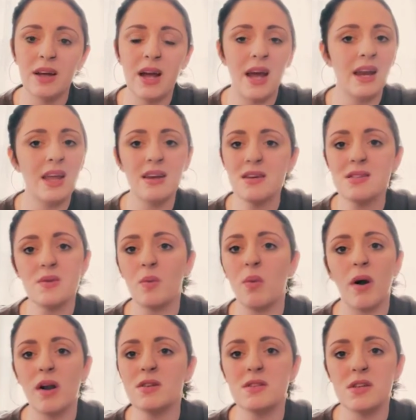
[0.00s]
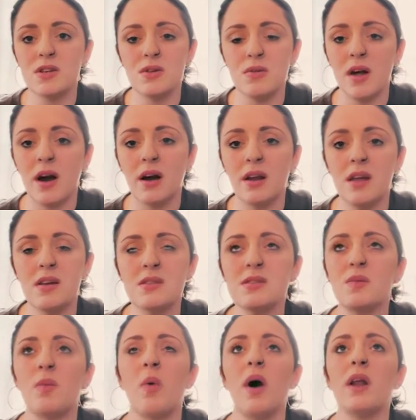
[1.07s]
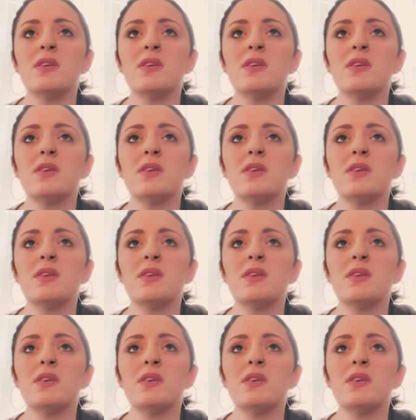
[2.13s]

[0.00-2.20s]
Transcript: And he doesn't want us to do that. He doesn't want